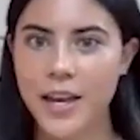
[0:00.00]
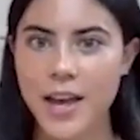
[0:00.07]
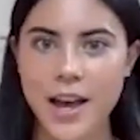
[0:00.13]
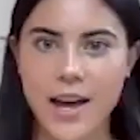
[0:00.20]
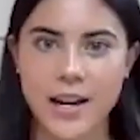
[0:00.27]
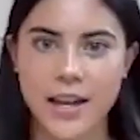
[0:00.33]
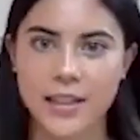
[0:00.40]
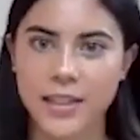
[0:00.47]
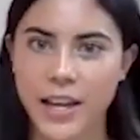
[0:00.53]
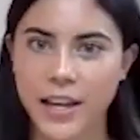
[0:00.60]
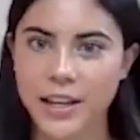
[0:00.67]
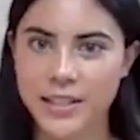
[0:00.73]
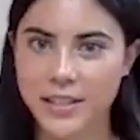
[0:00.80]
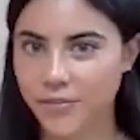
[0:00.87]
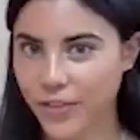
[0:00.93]
And I'd
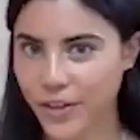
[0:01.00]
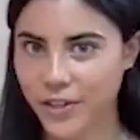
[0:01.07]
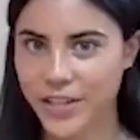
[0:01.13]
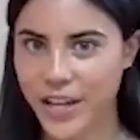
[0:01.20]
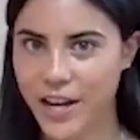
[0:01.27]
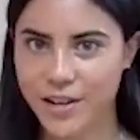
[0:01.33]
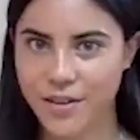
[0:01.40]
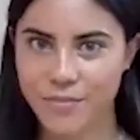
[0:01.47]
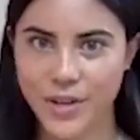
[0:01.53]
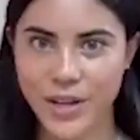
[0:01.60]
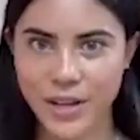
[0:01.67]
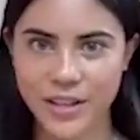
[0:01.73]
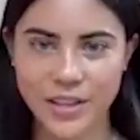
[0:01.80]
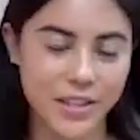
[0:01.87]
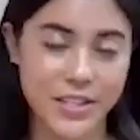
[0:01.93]
like for
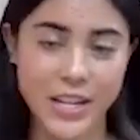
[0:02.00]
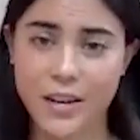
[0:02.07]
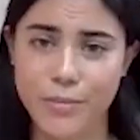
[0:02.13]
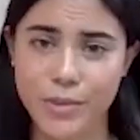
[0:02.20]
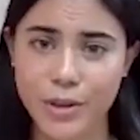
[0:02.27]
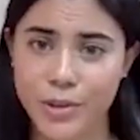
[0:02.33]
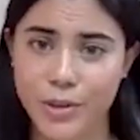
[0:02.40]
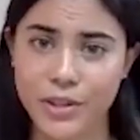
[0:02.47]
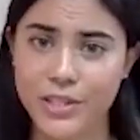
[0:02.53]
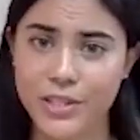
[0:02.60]
the denim community